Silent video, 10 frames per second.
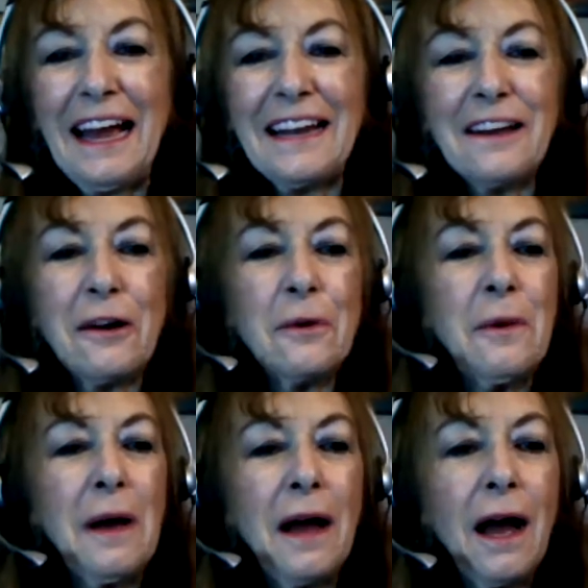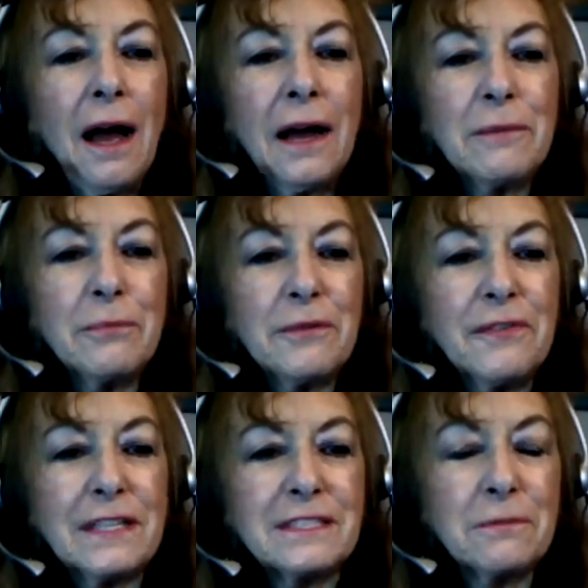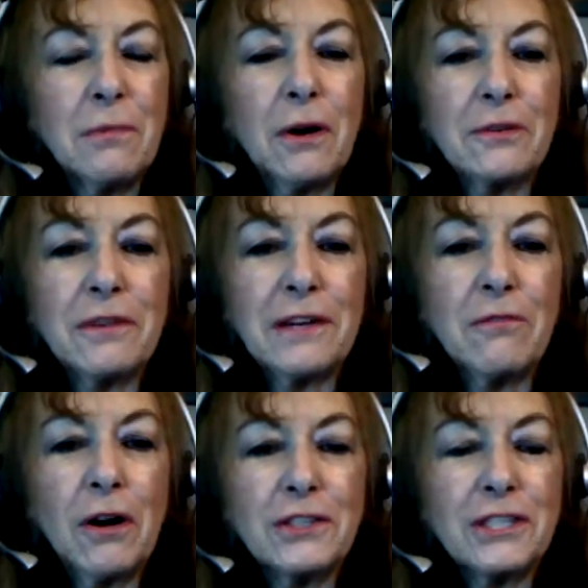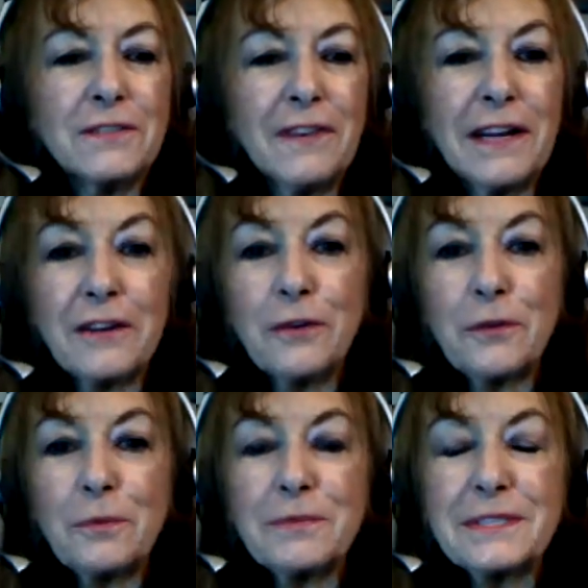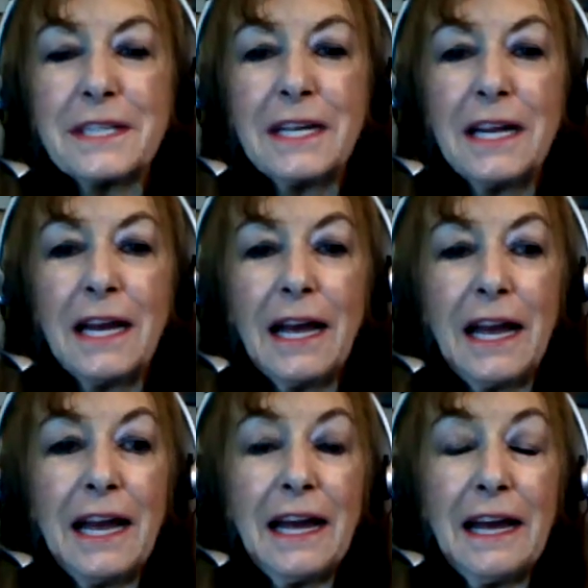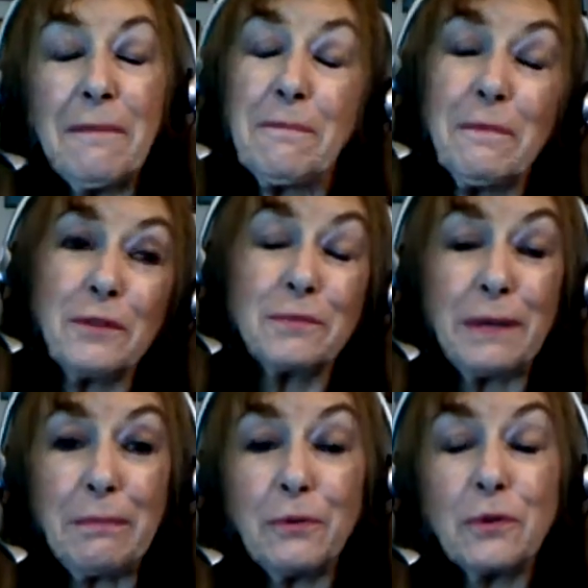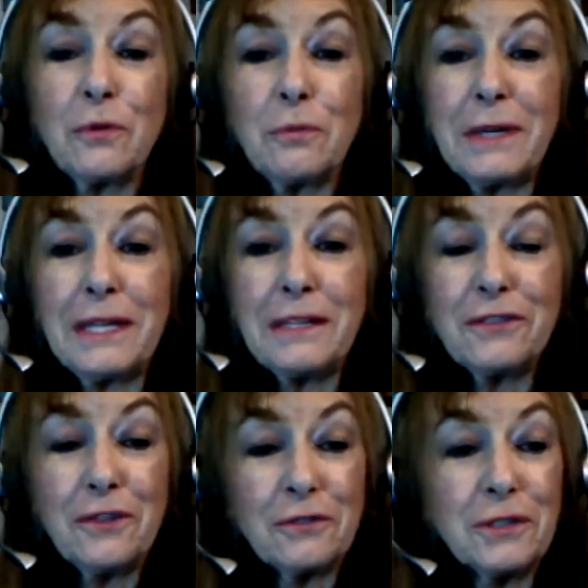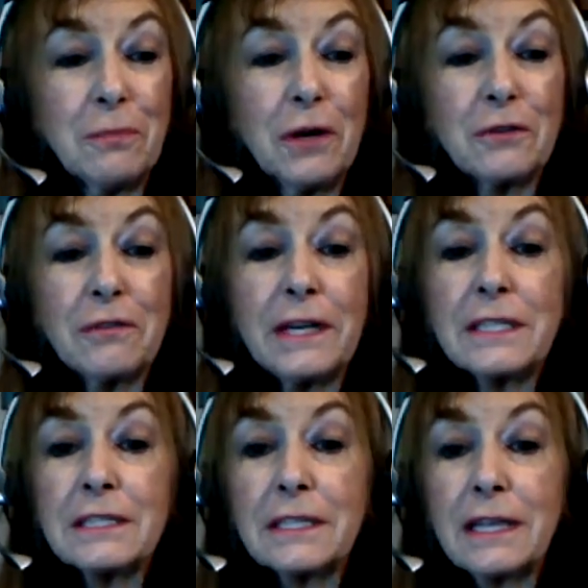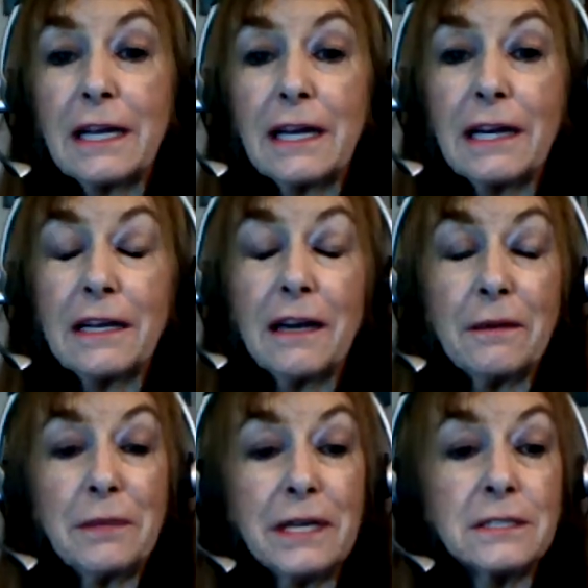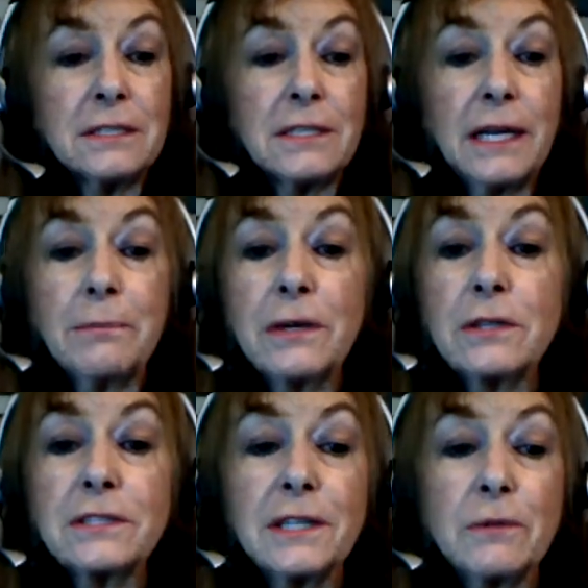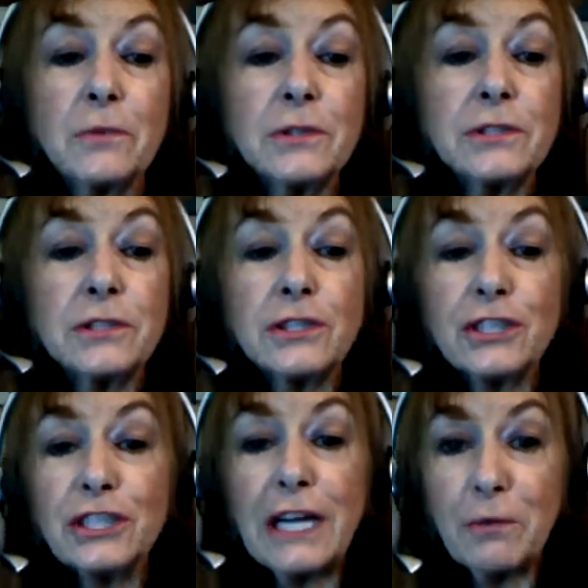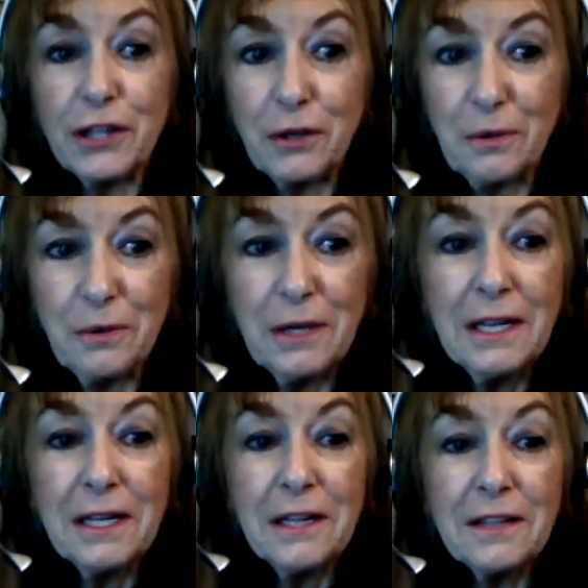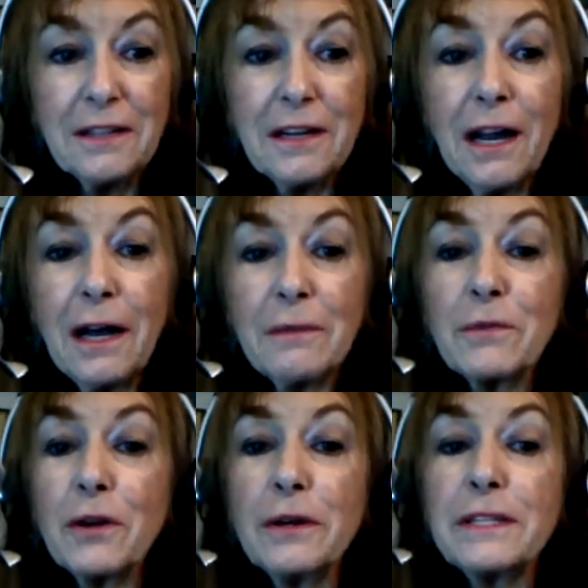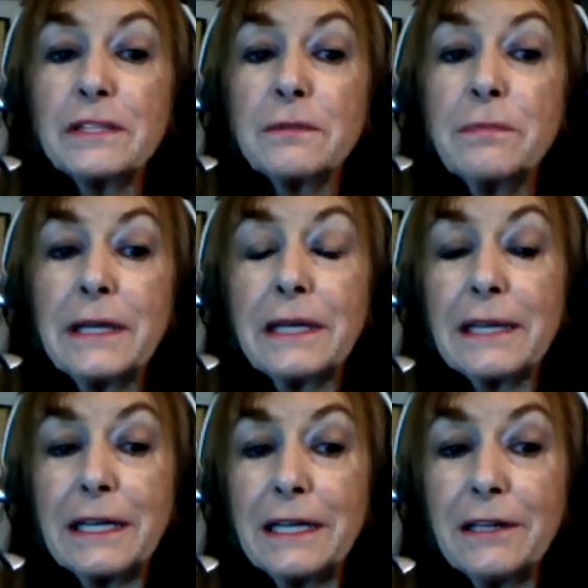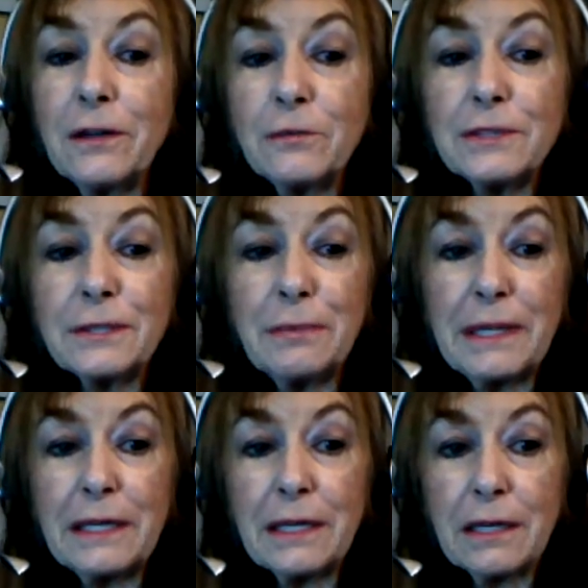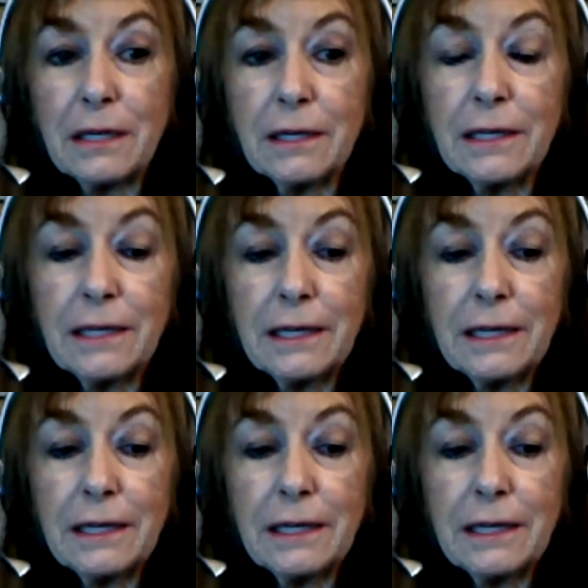Hello, I'm Professor Margaret Rogers Van Coops. Most people call me Dr. Margaret, and I'm here today because I want to share with you that I'm going to be a keynote speaker